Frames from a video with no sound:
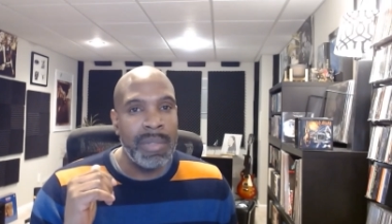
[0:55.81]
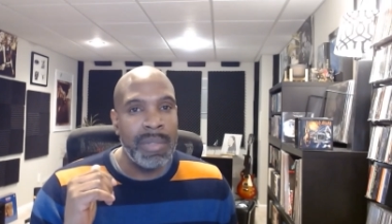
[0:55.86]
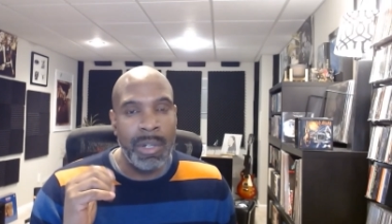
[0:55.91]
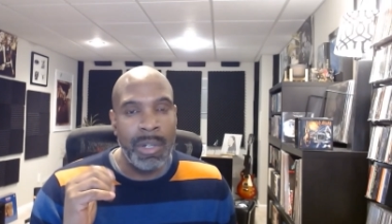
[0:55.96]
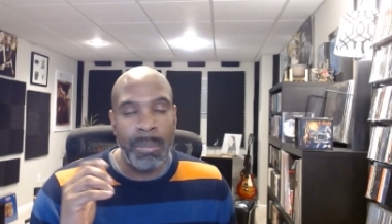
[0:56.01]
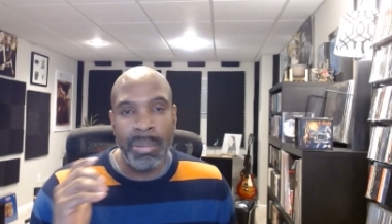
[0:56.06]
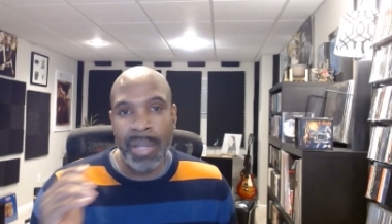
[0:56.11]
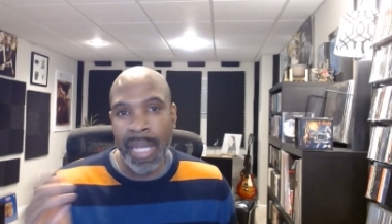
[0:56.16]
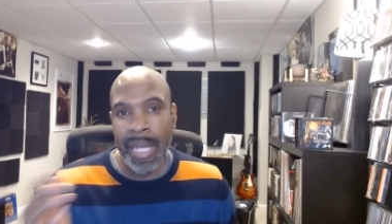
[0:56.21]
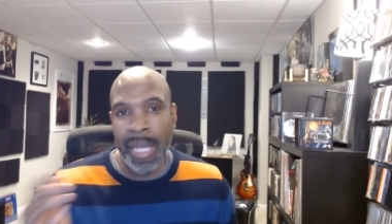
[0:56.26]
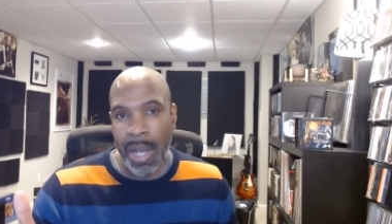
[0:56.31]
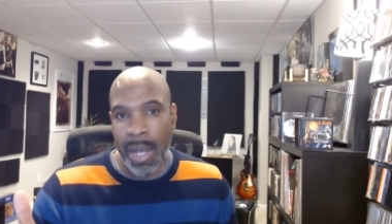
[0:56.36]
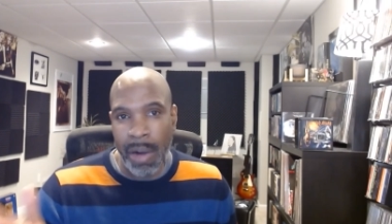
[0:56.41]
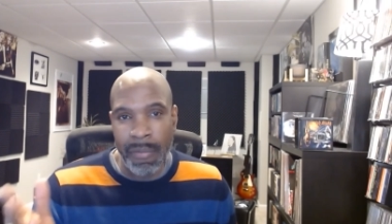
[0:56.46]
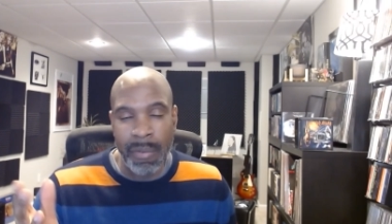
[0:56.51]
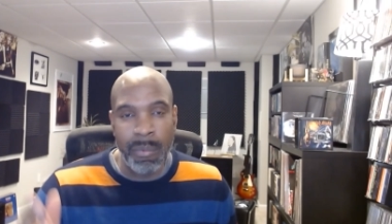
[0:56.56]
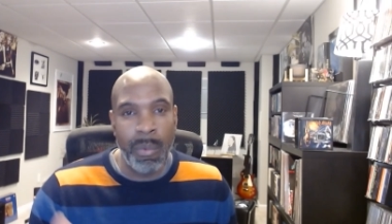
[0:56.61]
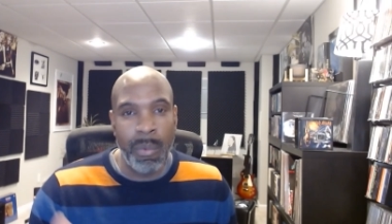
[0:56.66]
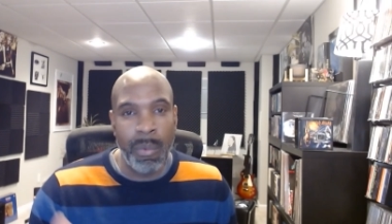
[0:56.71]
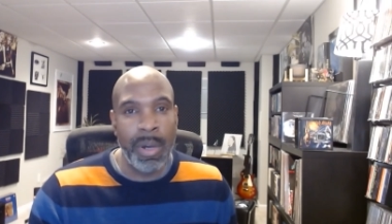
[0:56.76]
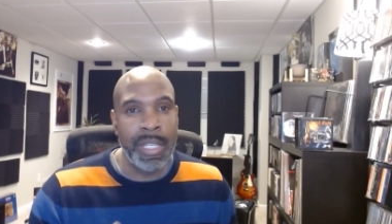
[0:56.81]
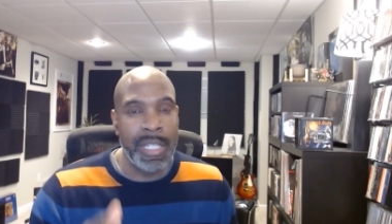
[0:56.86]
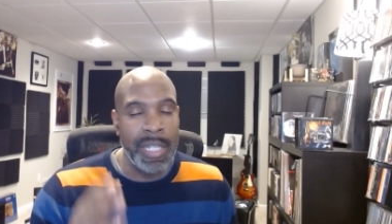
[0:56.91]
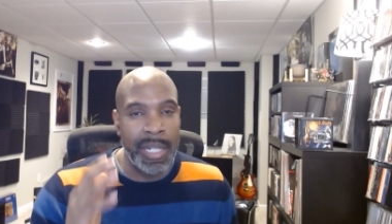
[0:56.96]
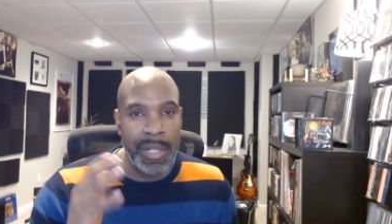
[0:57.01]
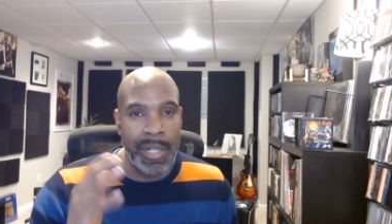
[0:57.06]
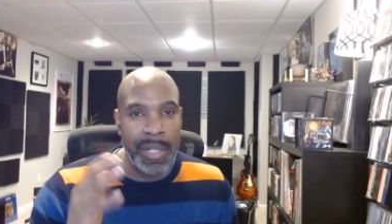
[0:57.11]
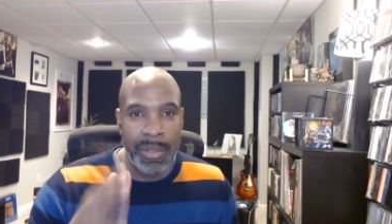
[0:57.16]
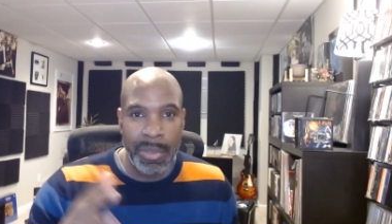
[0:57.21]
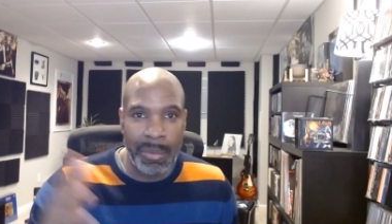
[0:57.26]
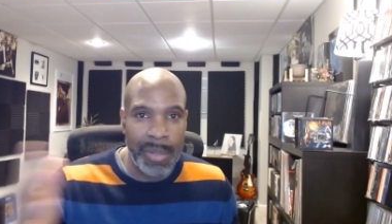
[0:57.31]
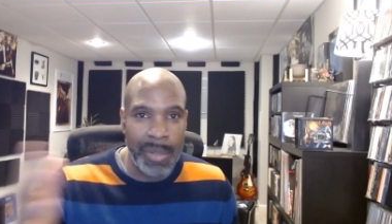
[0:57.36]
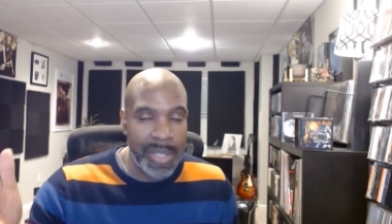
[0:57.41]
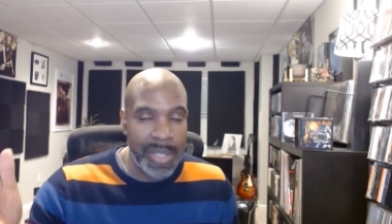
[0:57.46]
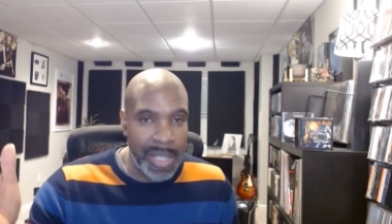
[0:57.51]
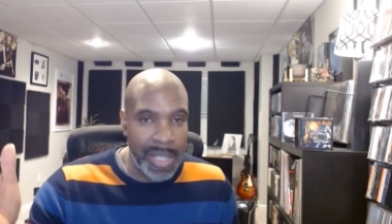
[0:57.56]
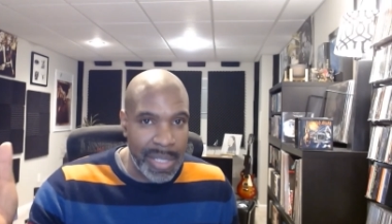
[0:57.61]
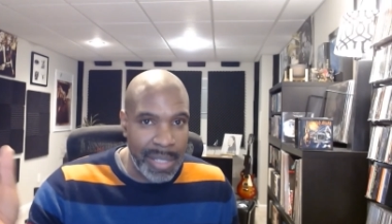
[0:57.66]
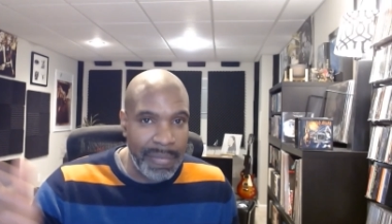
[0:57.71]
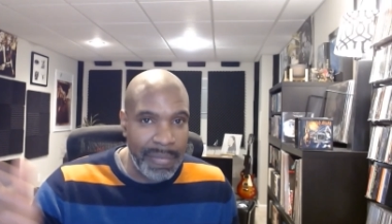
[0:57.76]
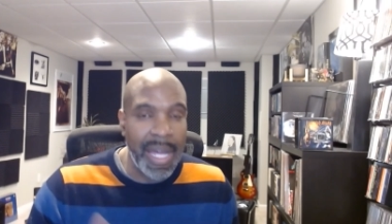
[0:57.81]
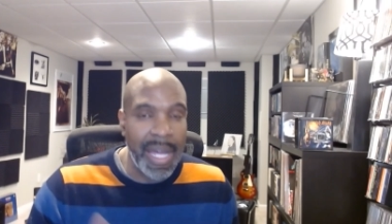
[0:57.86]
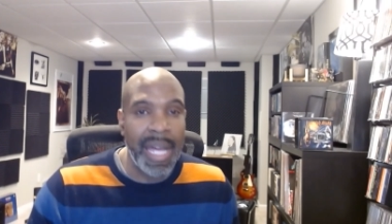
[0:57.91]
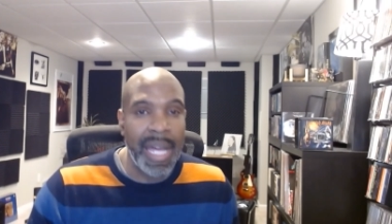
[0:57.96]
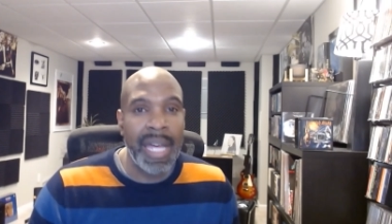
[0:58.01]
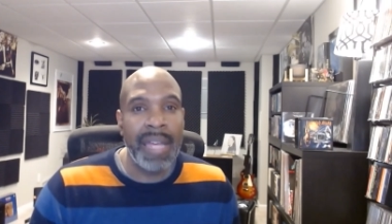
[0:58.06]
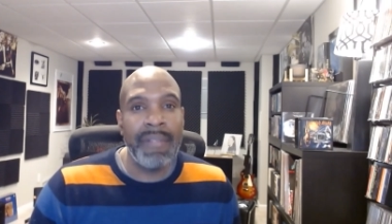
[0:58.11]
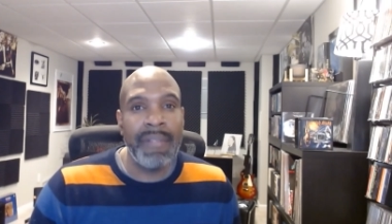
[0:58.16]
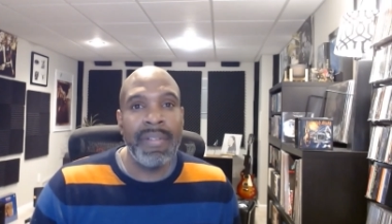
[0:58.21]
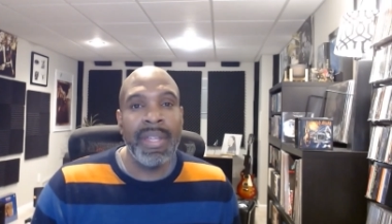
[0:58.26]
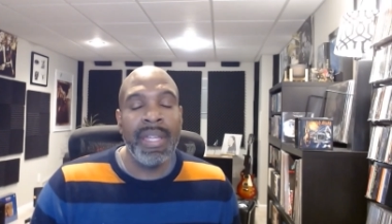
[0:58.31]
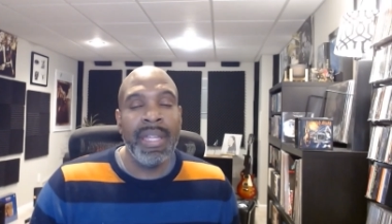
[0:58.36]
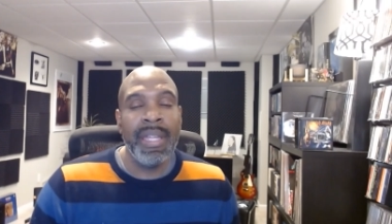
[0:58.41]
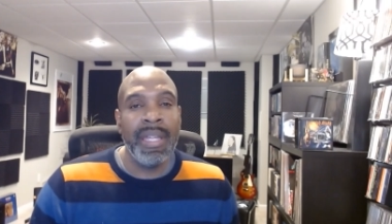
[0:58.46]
You know, playing off of one year, 365.